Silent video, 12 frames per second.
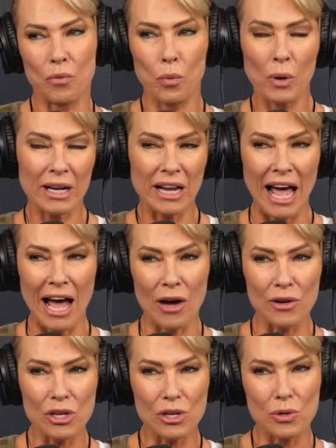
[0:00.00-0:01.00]
what,
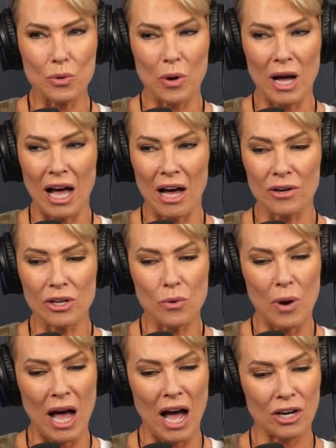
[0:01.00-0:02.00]
how do you, how do
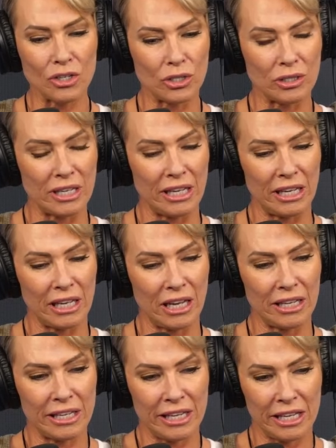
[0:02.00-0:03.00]
you
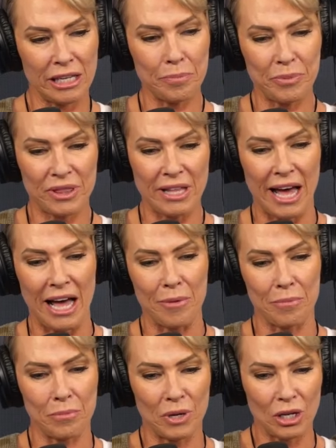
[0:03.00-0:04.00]
actually keep
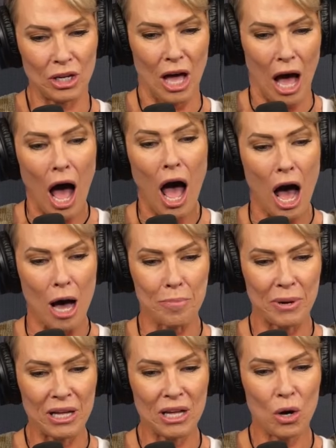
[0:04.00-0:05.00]
that
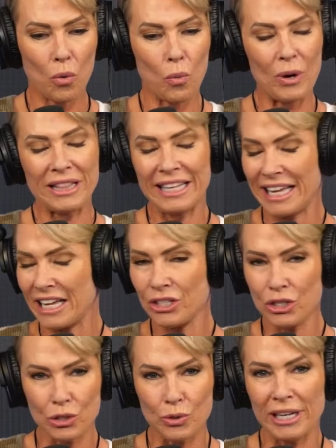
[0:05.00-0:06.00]
up when the
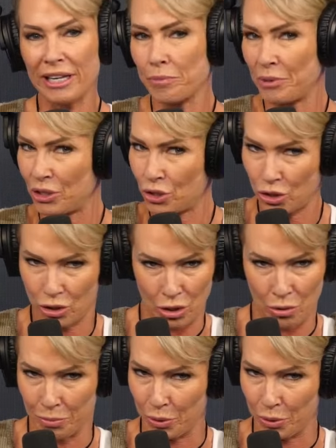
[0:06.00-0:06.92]
industry can be so